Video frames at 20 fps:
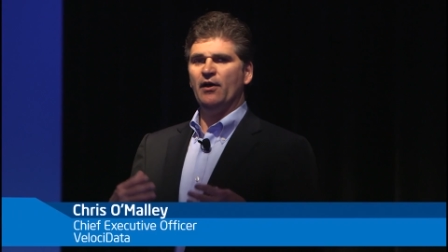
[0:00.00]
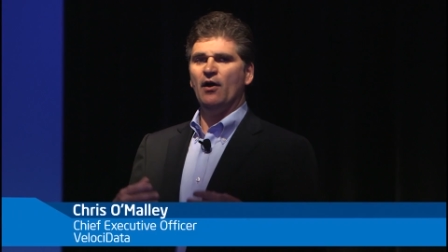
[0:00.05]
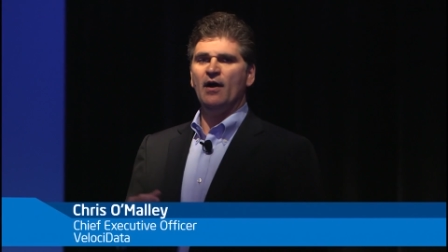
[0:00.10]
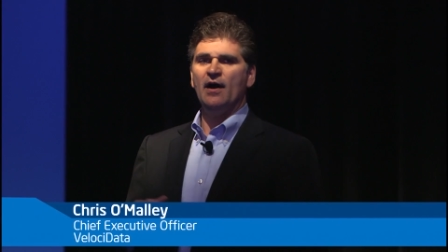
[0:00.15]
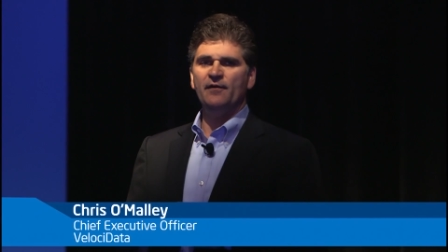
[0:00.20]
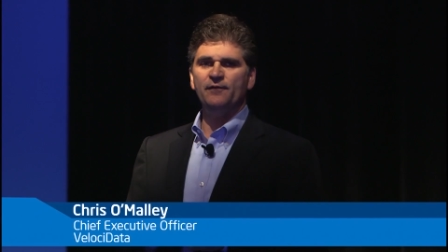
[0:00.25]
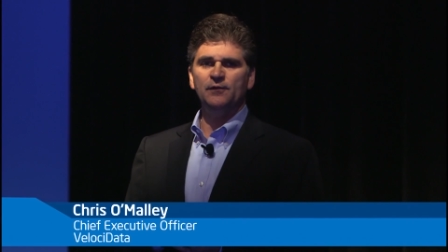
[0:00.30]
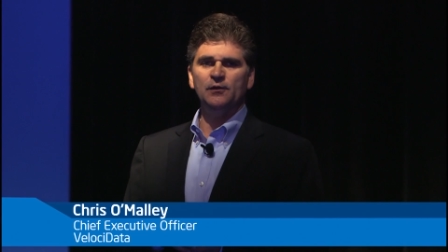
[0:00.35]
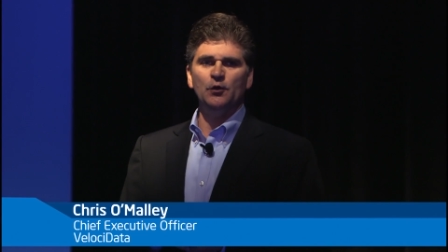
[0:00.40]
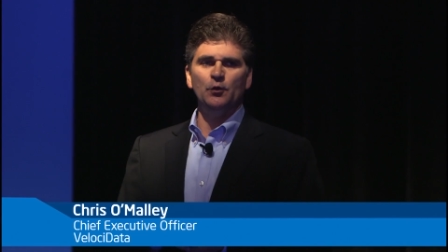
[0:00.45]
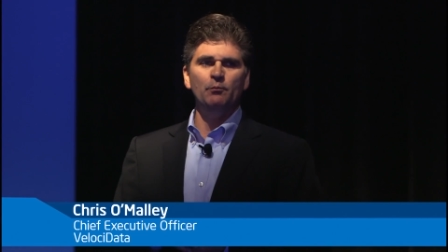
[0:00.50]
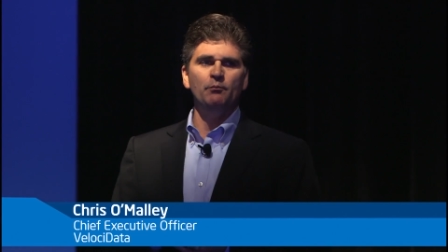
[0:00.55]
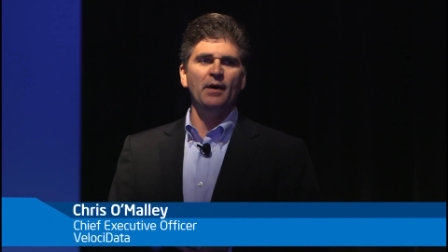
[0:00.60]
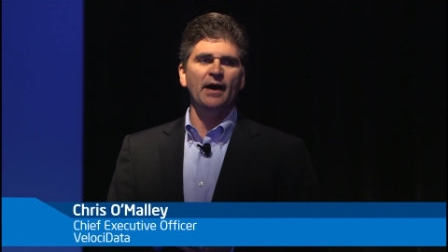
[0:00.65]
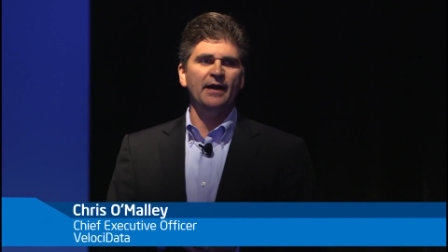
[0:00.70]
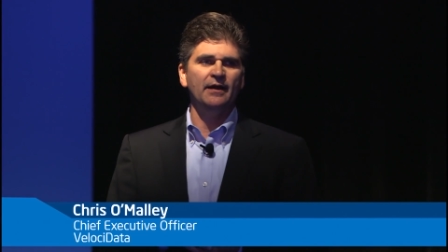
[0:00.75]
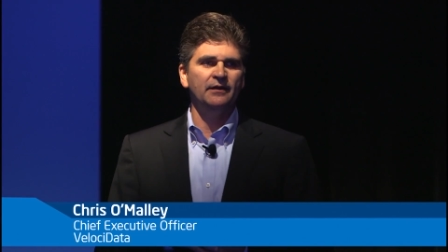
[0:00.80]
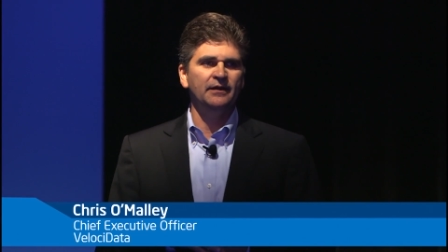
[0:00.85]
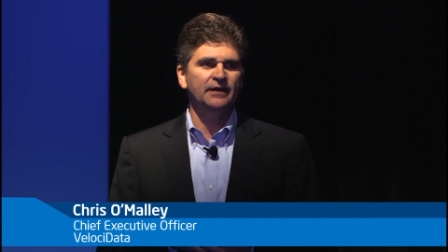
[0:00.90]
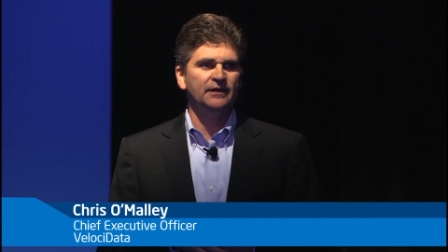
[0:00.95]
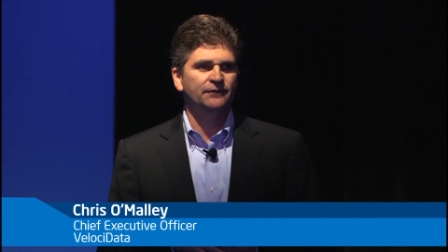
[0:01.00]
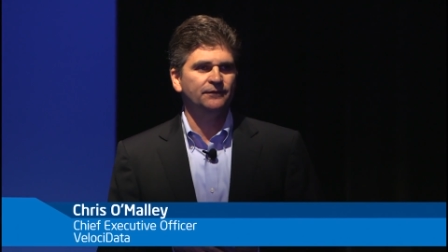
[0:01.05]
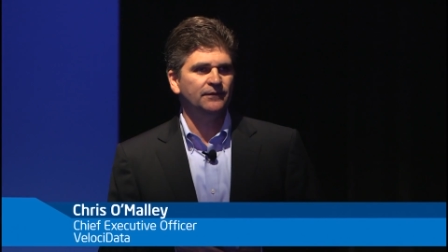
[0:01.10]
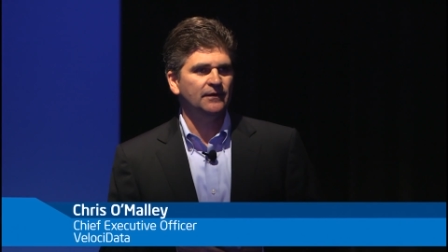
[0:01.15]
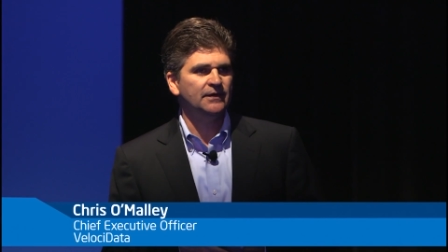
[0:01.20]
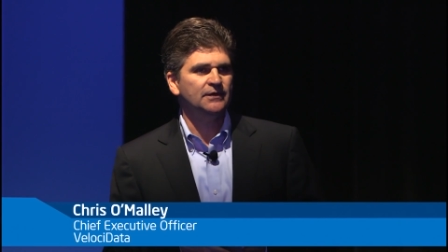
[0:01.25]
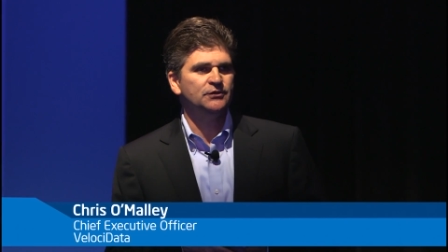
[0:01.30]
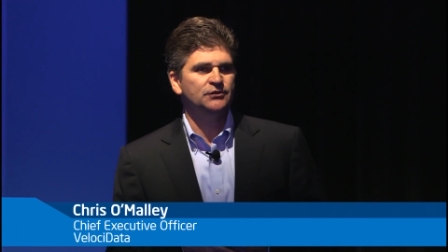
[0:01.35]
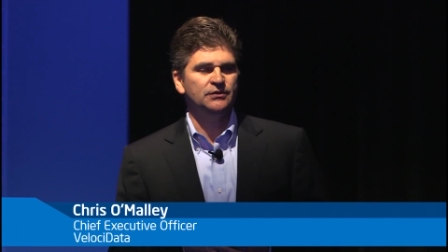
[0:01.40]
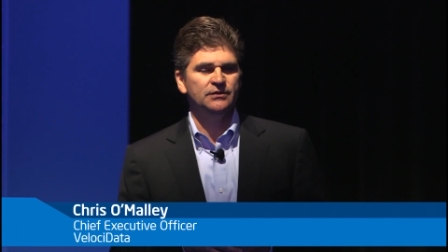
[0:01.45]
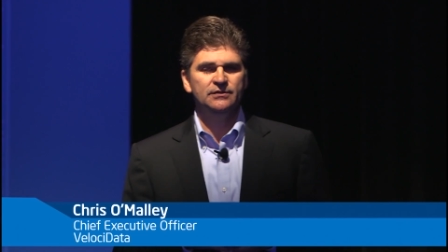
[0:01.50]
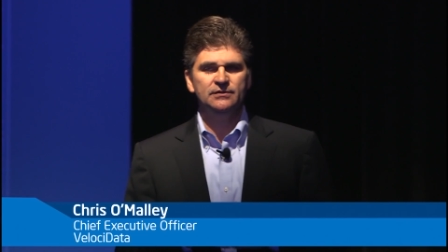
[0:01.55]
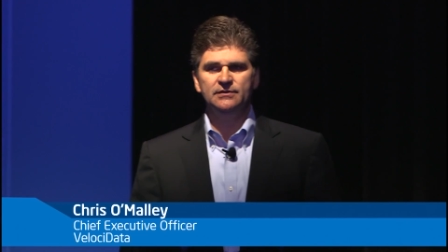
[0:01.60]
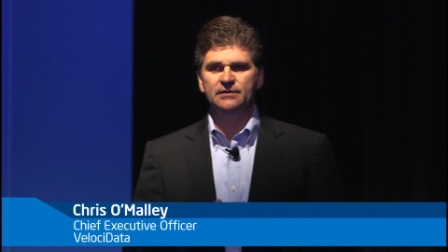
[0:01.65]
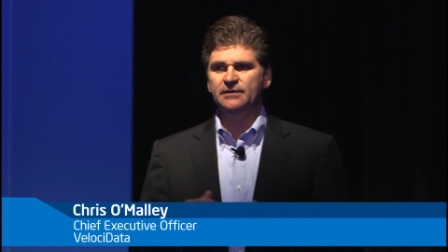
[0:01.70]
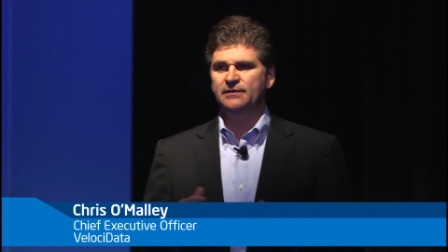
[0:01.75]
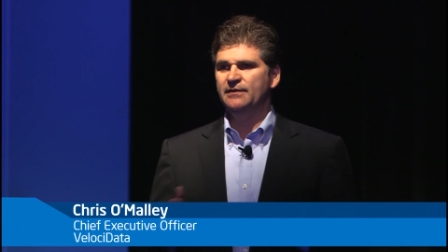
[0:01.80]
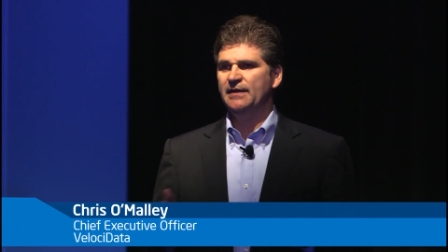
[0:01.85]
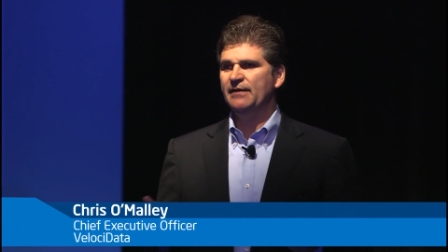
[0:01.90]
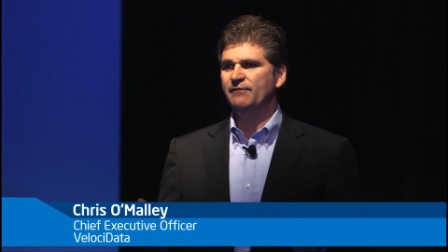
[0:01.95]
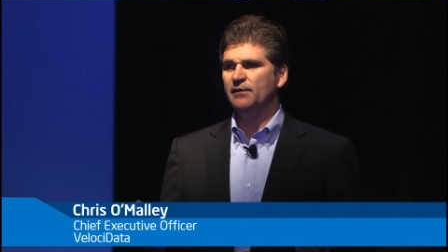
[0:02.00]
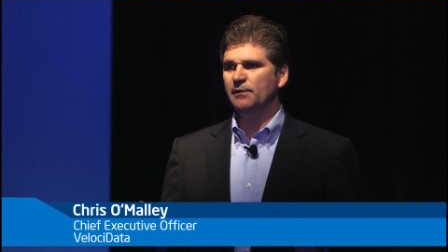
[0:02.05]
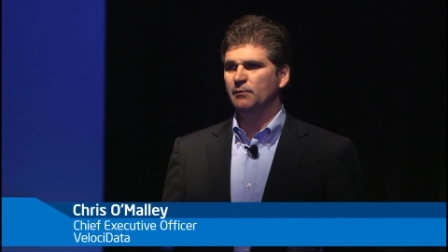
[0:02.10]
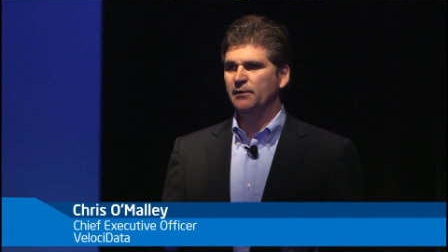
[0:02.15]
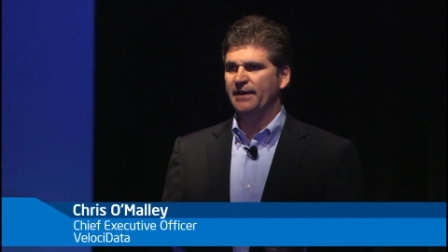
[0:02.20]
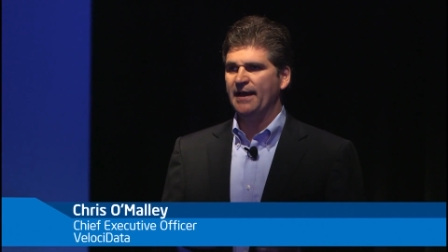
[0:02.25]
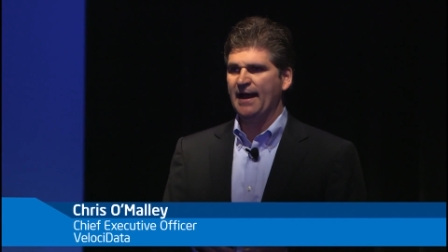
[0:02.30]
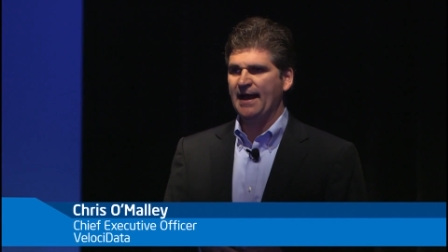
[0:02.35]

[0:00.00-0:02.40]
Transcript: offload bottleneck functions that inevitably